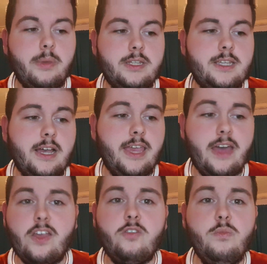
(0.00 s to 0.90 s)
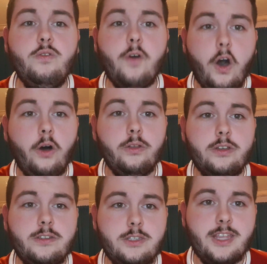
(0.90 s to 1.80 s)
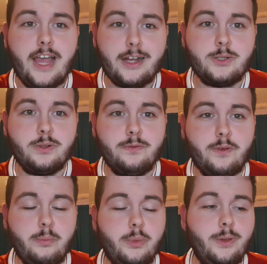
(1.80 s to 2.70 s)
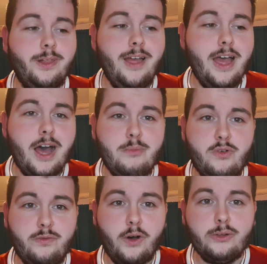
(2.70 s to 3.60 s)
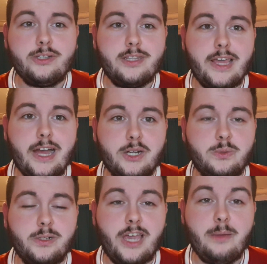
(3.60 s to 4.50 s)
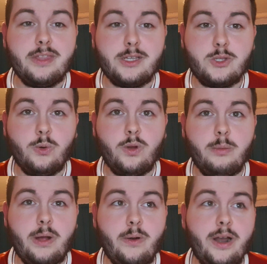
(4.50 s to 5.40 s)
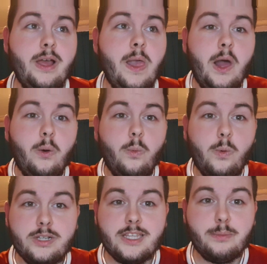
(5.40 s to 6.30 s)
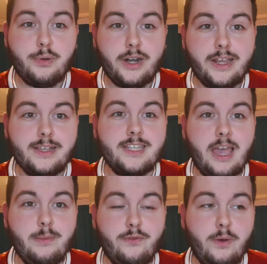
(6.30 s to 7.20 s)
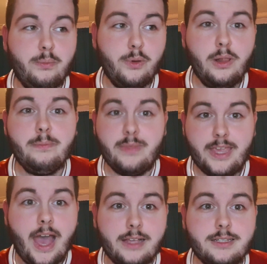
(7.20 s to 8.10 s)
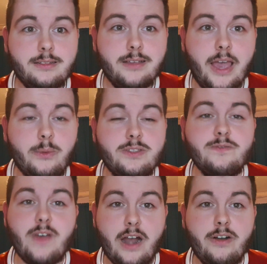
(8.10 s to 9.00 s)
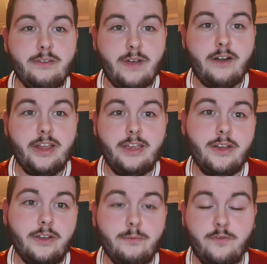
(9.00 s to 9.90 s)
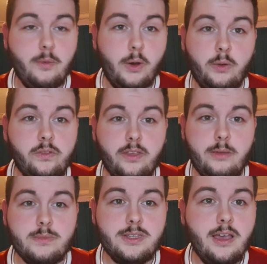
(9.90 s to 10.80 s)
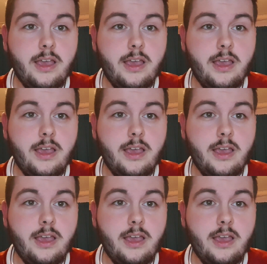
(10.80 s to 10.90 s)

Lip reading: But yeah, let's move on to the actual football and move on to the actual game, and let's talk about it. Was it the prettiest game of football? Yes, it was very good for both teams.